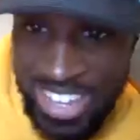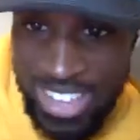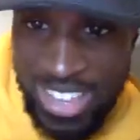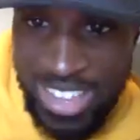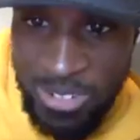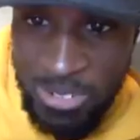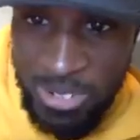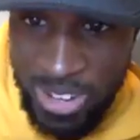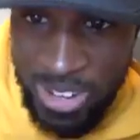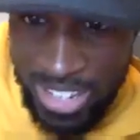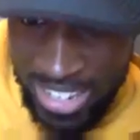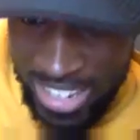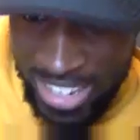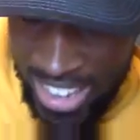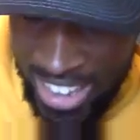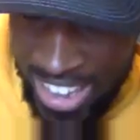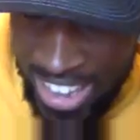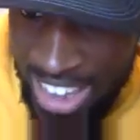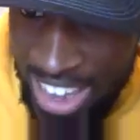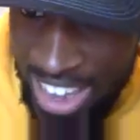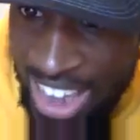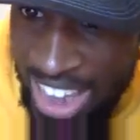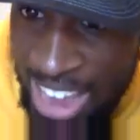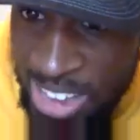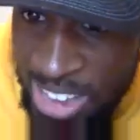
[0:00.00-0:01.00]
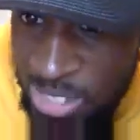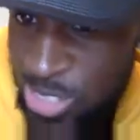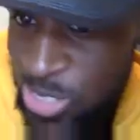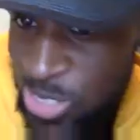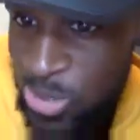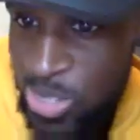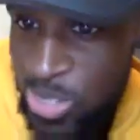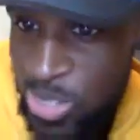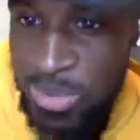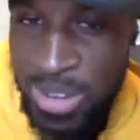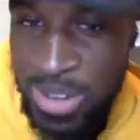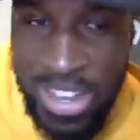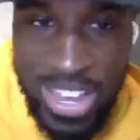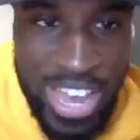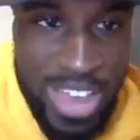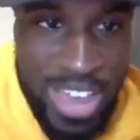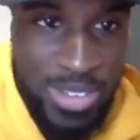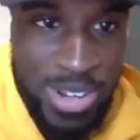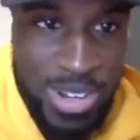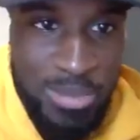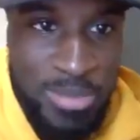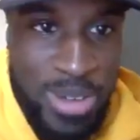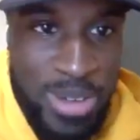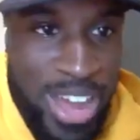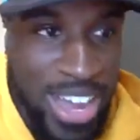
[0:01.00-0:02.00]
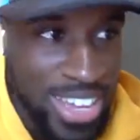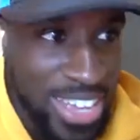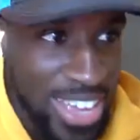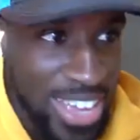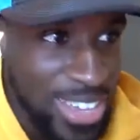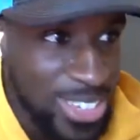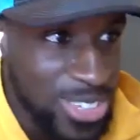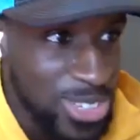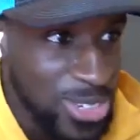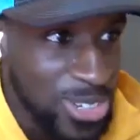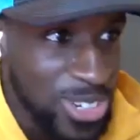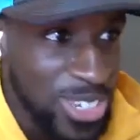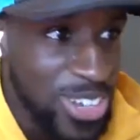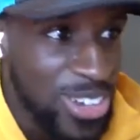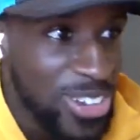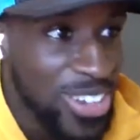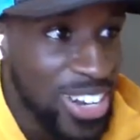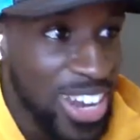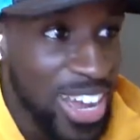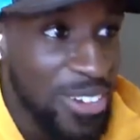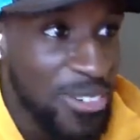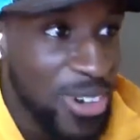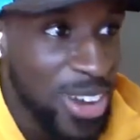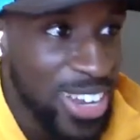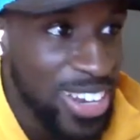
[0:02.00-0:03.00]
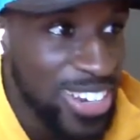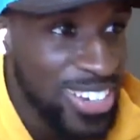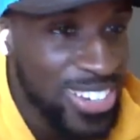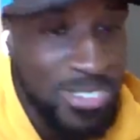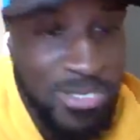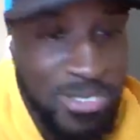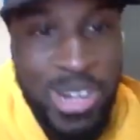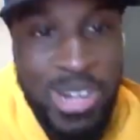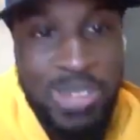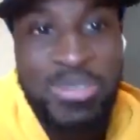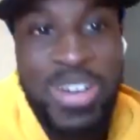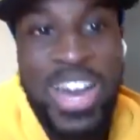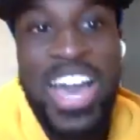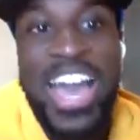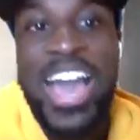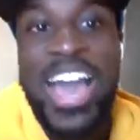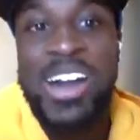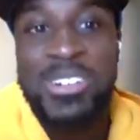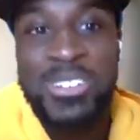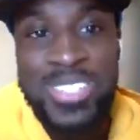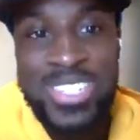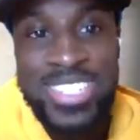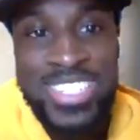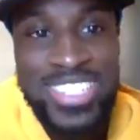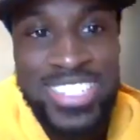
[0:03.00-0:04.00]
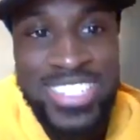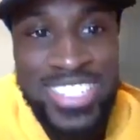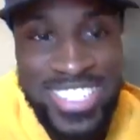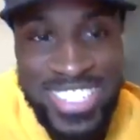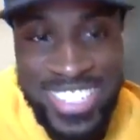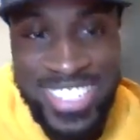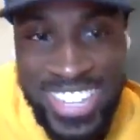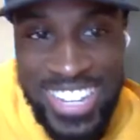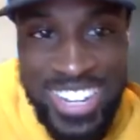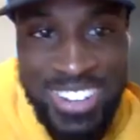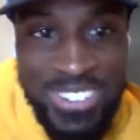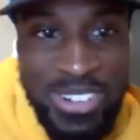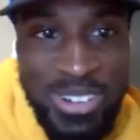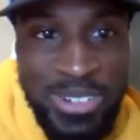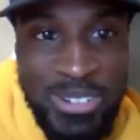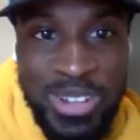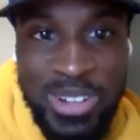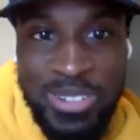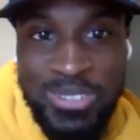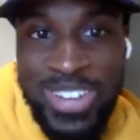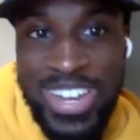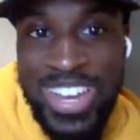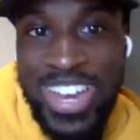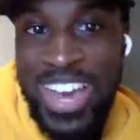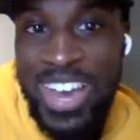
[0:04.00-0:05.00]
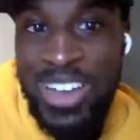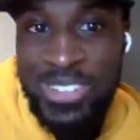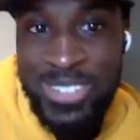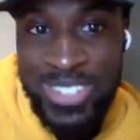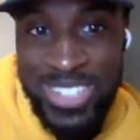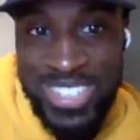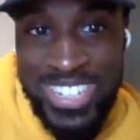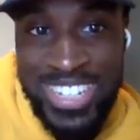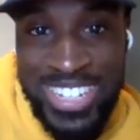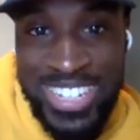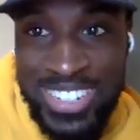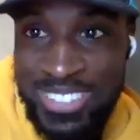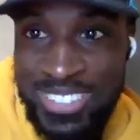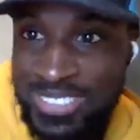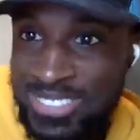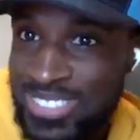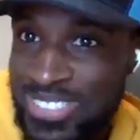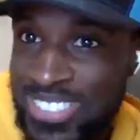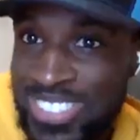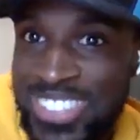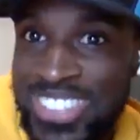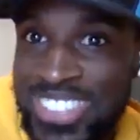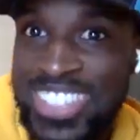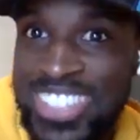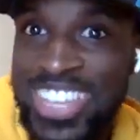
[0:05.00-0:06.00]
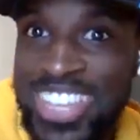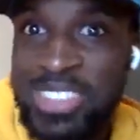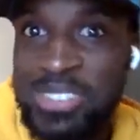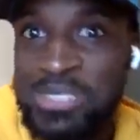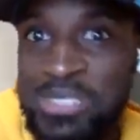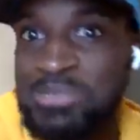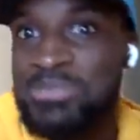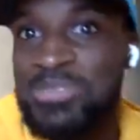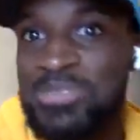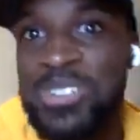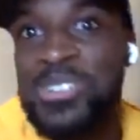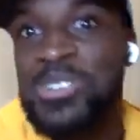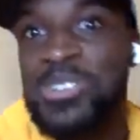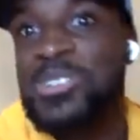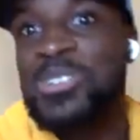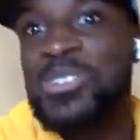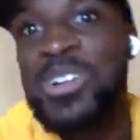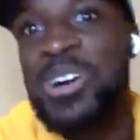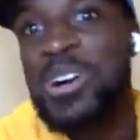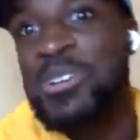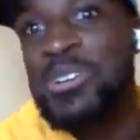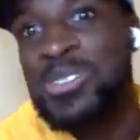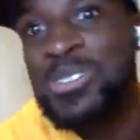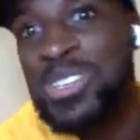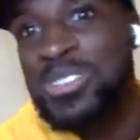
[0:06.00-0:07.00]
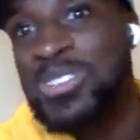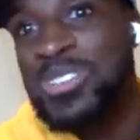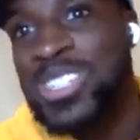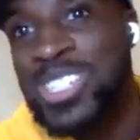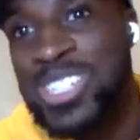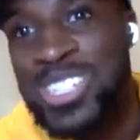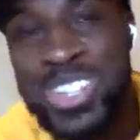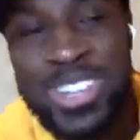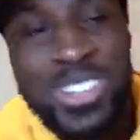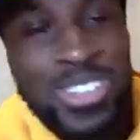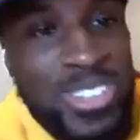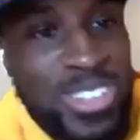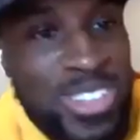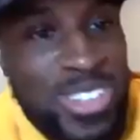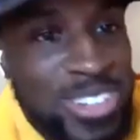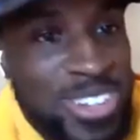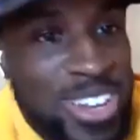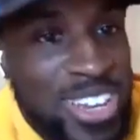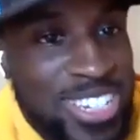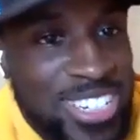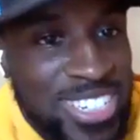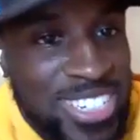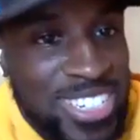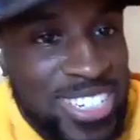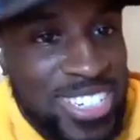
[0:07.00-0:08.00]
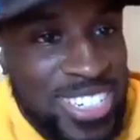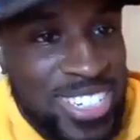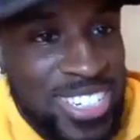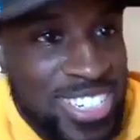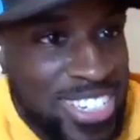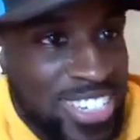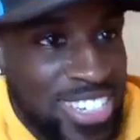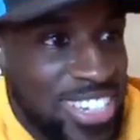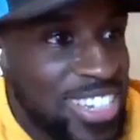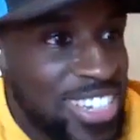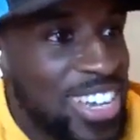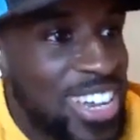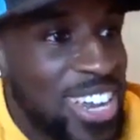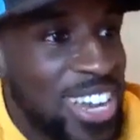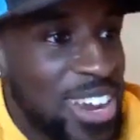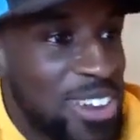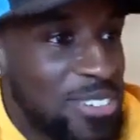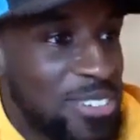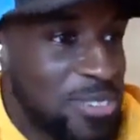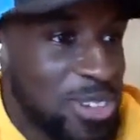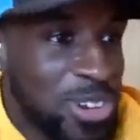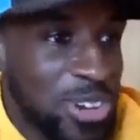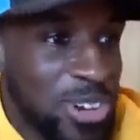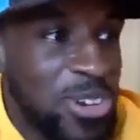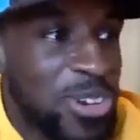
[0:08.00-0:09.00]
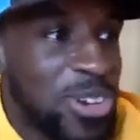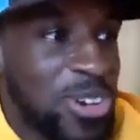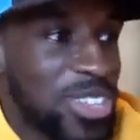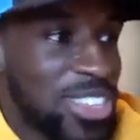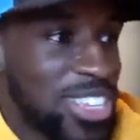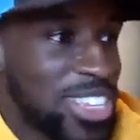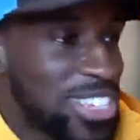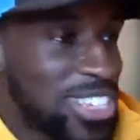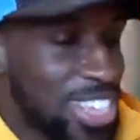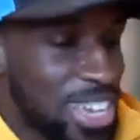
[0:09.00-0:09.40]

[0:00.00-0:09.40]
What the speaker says: I want. I just tweeted about having a podcast studio and I want one in my house. Like I want one in my house and then another, who knows if it's another location to record